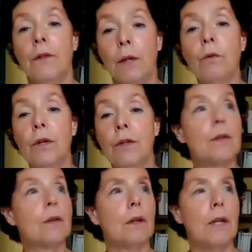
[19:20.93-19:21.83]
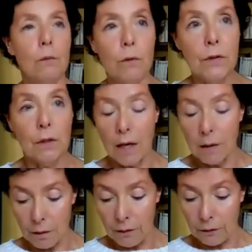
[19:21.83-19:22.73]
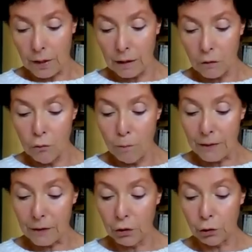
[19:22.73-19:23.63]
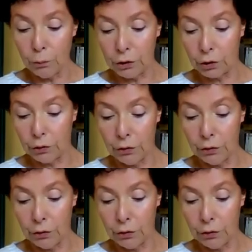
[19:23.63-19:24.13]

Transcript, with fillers: that right. was that was the the take home message which